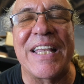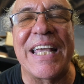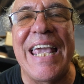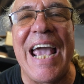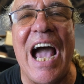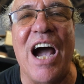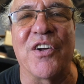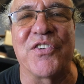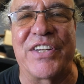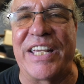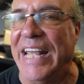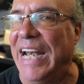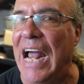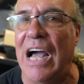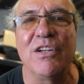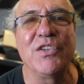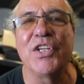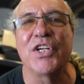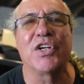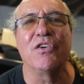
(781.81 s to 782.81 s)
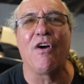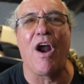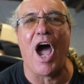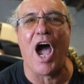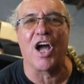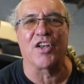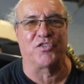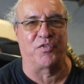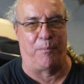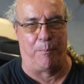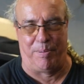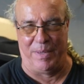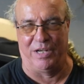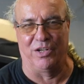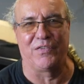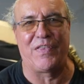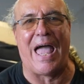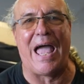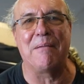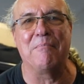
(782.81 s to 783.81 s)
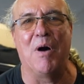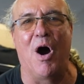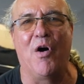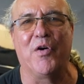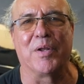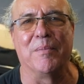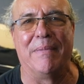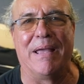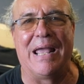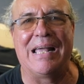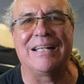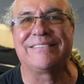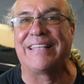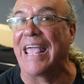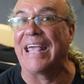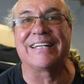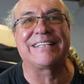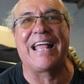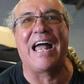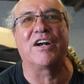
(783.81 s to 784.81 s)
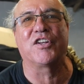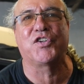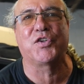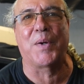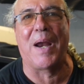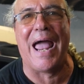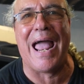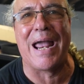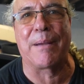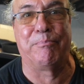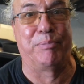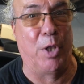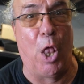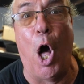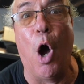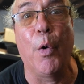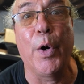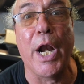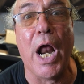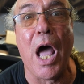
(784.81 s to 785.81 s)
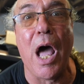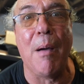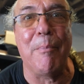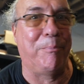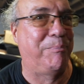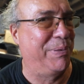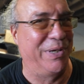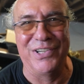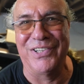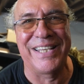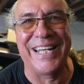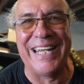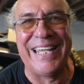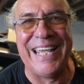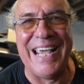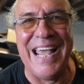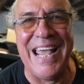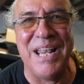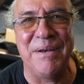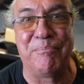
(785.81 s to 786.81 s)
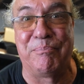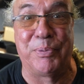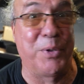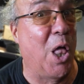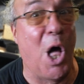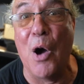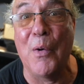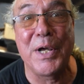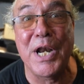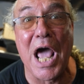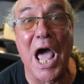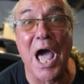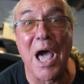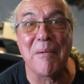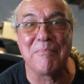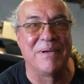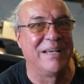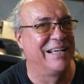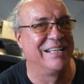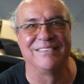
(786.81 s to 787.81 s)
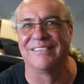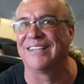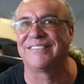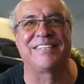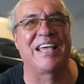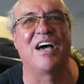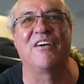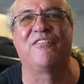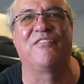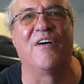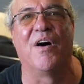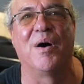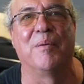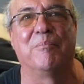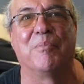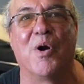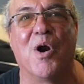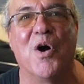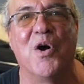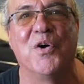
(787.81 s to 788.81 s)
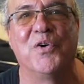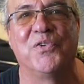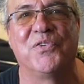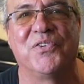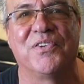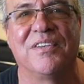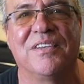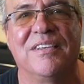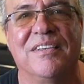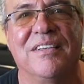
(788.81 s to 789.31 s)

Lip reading: the couch, get out in the garage, build that motor, man, take it down the track, blow it up, build it again, blow it up. Let's have fun, bros.